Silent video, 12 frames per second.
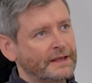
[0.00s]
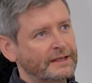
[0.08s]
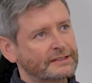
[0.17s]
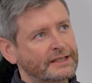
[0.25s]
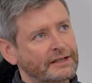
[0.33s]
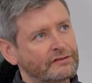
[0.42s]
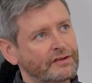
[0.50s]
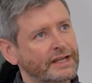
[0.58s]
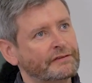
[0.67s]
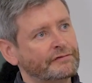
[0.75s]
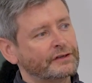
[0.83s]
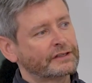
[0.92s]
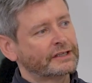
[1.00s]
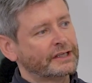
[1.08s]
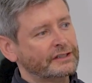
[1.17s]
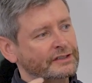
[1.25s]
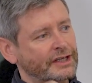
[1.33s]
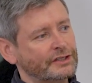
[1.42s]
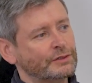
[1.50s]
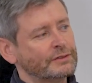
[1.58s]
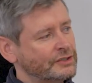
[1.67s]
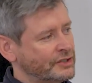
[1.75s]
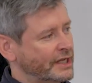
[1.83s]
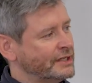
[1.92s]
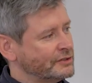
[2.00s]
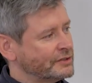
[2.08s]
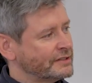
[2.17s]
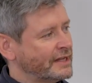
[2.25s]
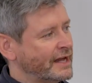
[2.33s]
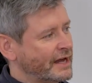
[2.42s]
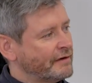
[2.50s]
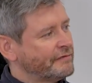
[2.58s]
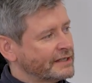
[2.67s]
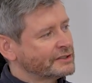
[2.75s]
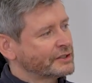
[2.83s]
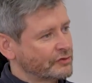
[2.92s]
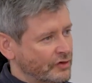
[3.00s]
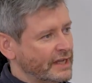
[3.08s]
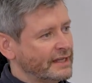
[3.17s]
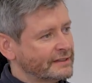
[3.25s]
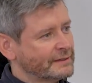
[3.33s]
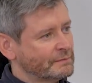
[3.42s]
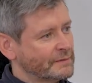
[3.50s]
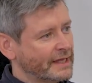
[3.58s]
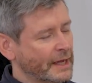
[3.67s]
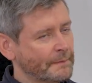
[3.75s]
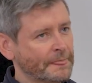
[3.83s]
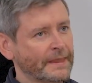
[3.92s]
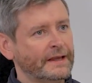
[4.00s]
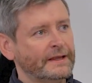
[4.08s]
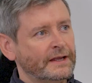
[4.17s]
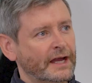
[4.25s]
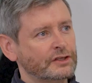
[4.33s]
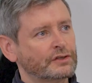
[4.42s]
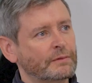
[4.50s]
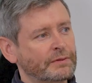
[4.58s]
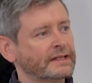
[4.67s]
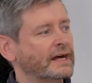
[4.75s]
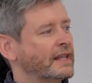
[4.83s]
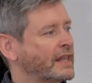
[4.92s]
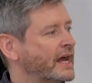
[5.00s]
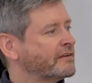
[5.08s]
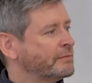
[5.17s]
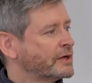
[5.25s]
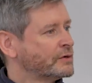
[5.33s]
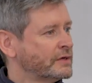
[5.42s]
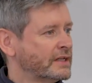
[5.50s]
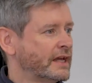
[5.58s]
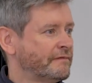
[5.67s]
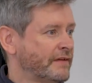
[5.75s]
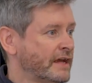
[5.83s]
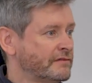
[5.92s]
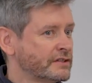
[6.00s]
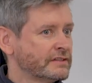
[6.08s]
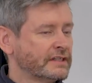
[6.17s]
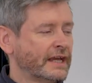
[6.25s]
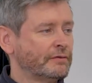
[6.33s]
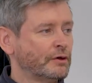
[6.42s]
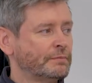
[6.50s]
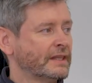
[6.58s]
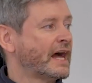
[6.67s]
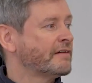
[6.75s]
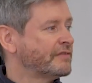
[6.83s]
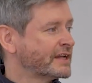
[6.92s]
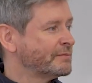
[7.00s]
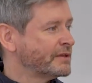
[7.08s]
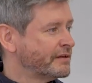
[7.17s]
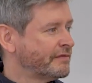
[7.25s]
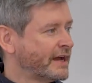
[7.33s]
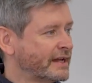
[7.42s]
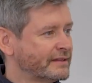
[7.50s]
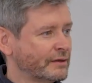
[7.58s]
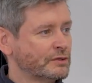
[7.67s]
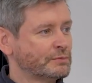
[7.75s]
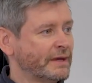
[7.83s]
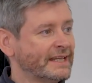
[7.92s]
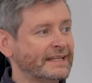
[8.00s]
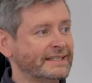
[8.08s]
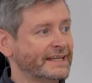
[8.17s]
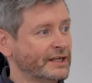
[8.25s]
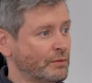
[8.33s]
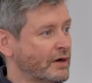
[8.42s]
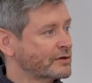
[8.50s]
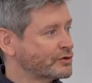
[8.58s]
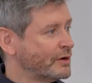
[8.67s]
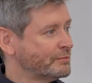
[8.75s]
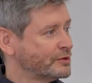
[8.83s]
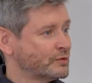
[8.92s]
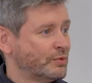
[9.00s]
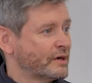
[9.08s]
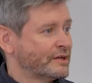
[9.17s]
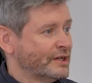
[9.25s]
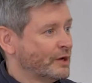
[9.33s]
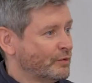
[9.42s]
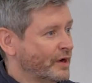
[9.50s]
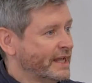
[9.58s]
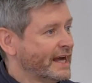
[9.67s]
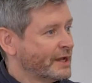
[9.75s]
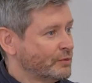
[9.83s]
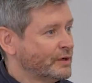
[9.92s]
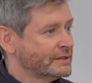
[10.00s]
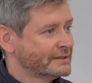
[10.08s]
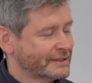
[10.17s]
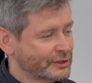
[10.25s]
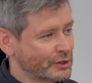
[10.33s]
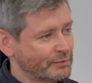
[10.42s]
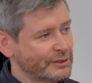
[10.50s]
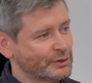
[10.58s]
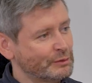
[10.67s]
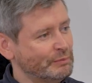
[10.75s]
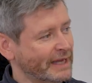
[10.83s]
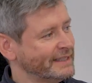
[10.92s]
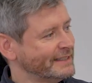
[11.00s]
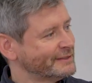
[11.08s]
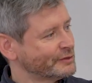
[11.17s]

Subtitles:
It's getting ready for continuous change at a faster rate. And sort of bring that alive by going, in 5 years' time, they'll be laughing about the fact that we spent a day in a workshop just working out what AI was, because it'll be so embedded.